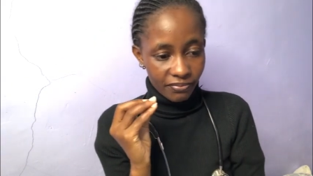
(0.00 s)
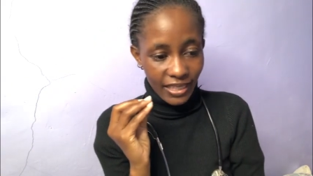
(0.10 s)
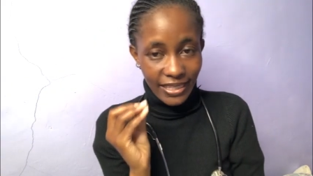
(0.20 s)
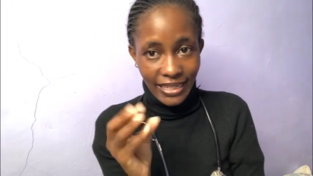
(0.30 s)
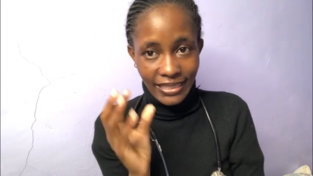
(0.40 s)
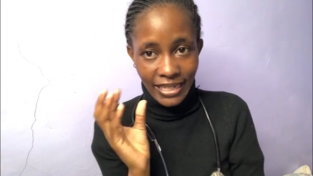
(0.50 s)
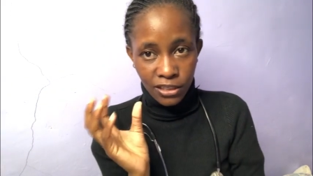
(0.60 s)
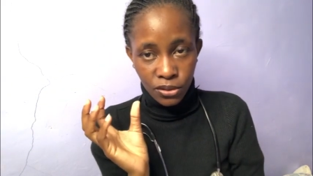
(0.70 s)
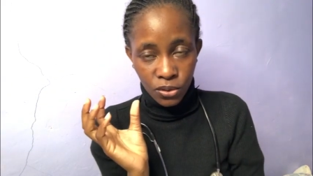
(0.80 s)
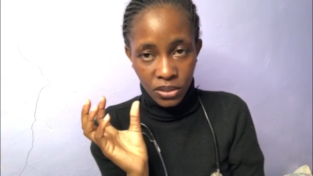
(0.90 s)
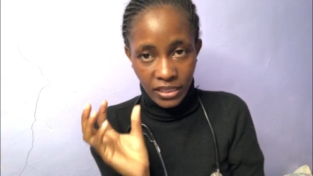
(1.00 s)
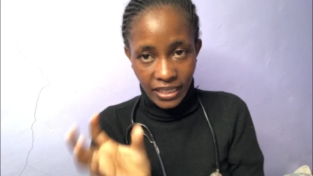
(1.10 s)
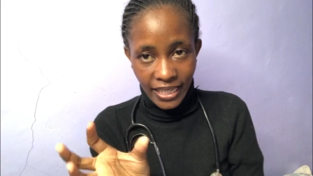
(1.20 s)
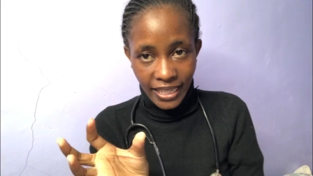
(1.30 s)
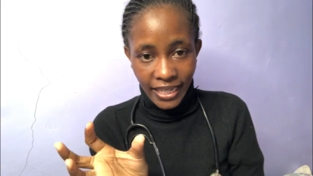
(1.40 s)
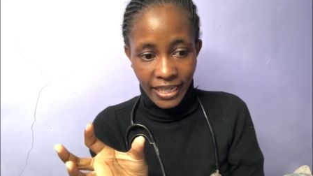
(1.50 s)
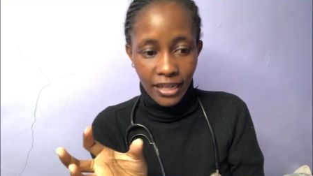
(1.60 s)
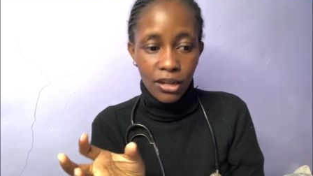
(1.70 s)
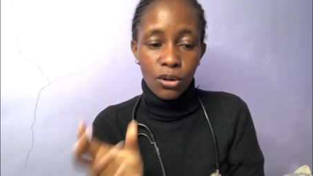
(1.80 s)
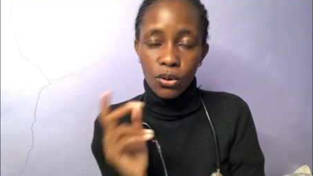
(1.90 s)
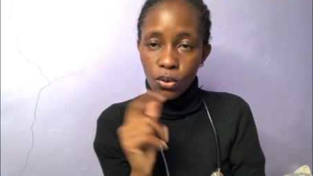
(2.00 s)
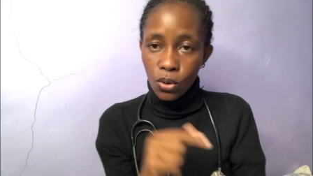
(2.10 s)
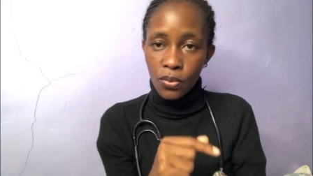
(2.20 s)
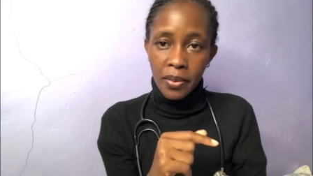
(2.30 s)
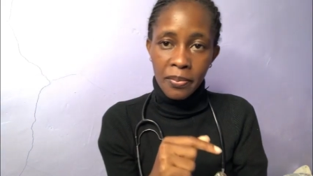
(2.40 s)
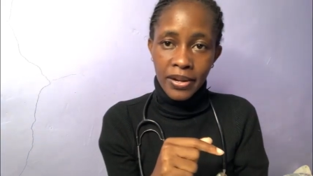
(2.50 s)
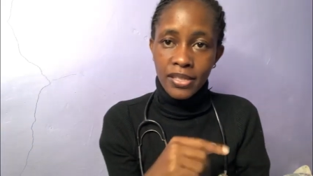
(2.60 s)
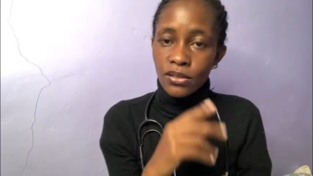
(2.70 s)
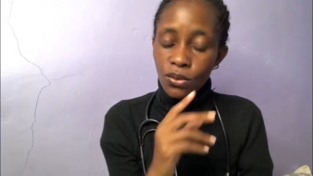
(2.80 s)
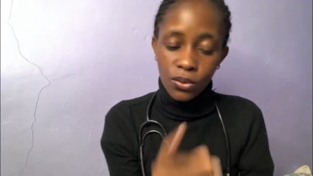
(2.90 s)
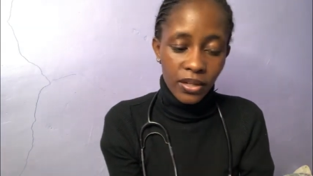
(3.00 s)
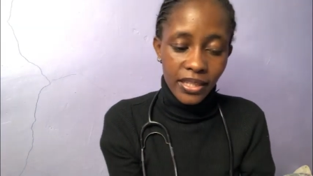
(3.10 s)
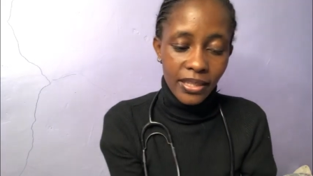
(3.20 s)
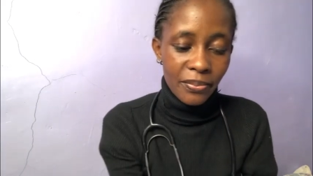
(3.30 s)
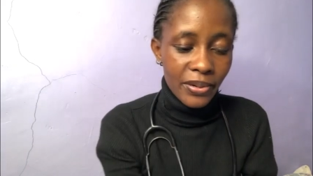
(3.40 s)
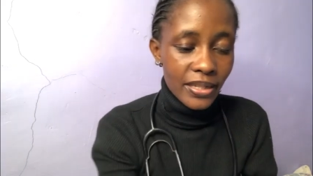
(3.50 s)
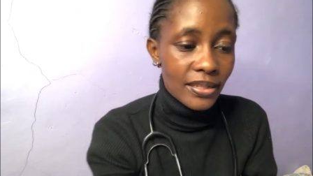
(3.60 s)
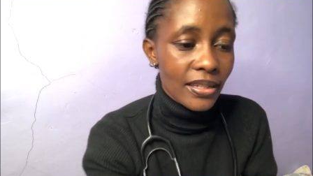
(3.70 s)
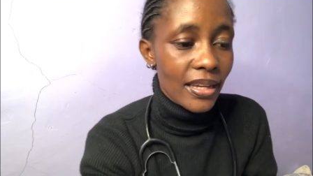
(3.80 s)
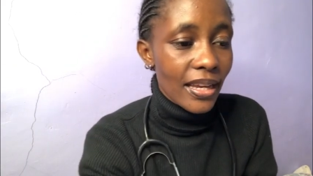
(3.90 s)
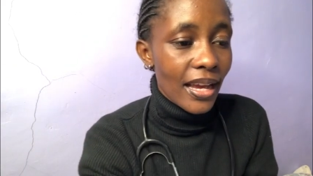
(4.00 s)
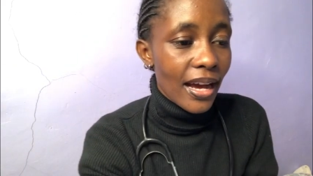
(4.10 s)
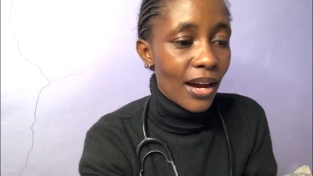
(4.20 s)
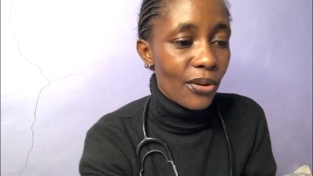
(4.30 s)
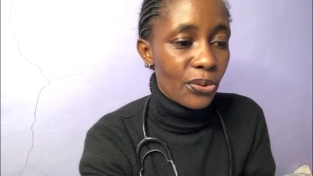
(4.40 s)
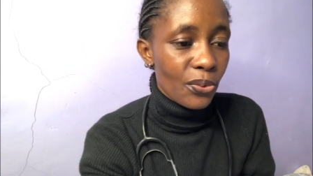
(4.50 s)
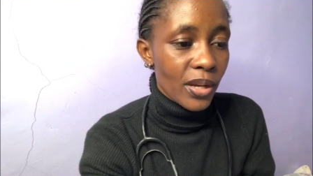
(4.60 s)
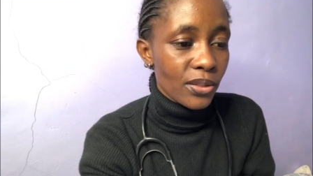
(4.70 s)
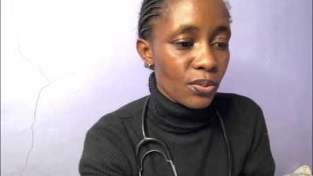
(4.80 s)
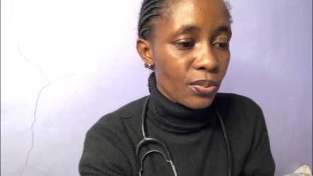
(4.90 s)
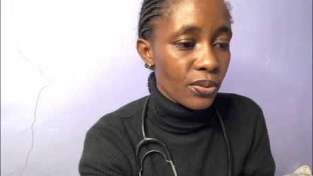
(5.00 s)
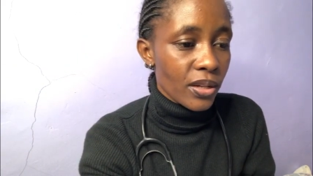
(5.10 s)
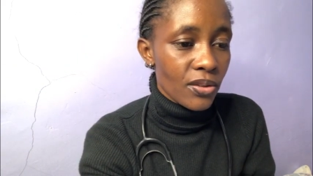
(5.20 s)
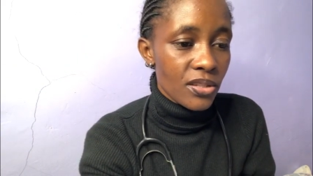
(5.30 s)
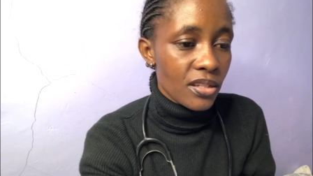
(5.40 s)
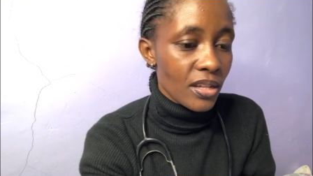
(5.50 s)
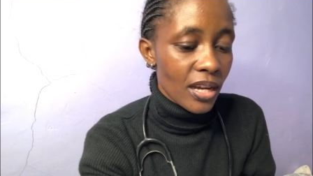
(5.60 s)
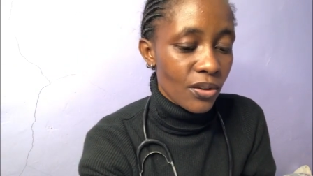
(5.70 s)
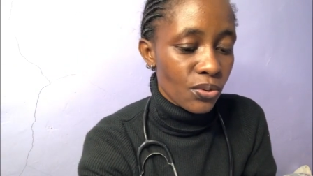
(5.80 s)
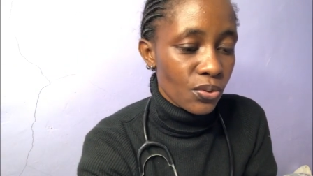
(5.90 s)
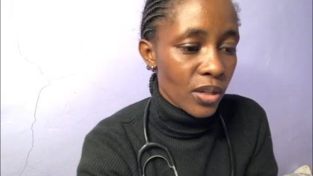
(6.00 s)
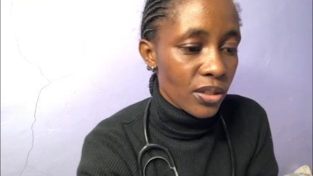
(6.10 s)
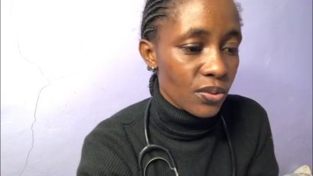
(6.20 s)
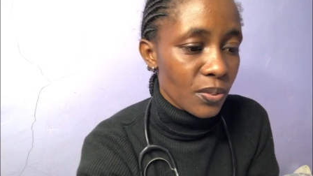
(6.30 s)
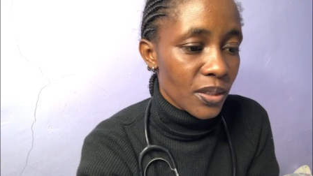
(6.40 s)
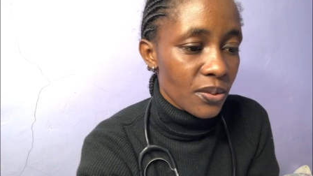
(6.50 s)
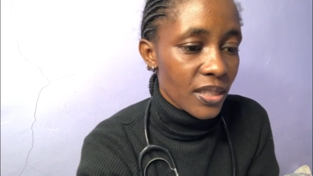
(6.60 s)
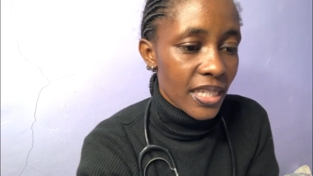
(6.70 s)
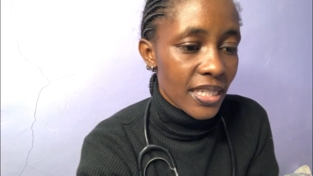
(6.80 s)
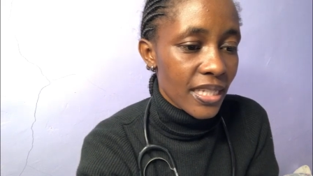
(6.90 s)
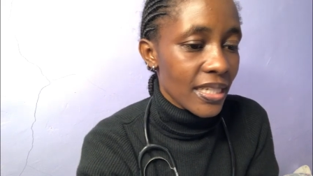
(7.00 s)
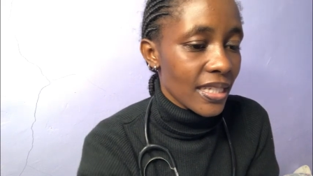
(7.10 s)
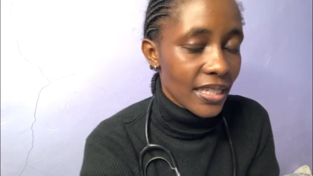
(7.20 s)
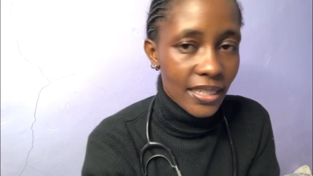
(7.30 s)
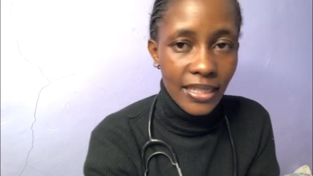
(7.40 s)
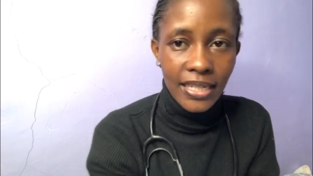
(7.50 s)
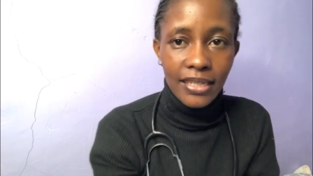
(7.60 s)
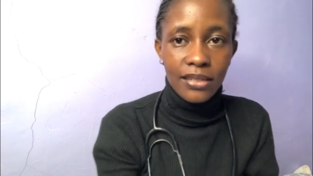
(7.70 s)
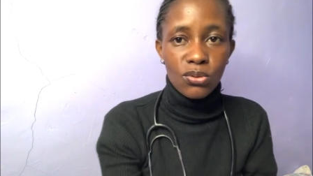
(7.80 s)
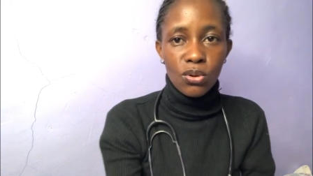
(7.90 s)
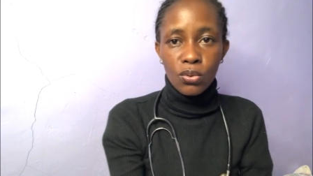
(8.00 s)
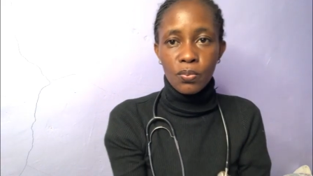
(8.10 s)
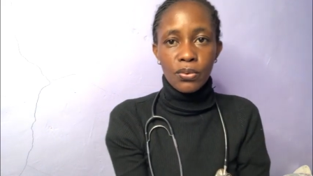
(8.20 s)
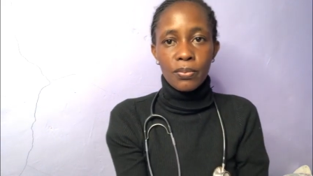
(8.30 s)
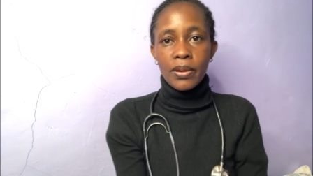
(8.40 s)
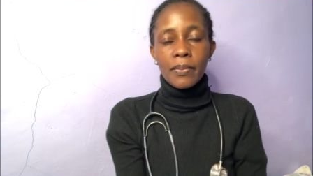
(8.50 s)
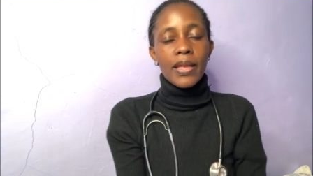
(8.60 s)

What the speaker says: that does not heal on the breast or in the breast. How you want to pronounce it, how you want me to state it, that is your own problem.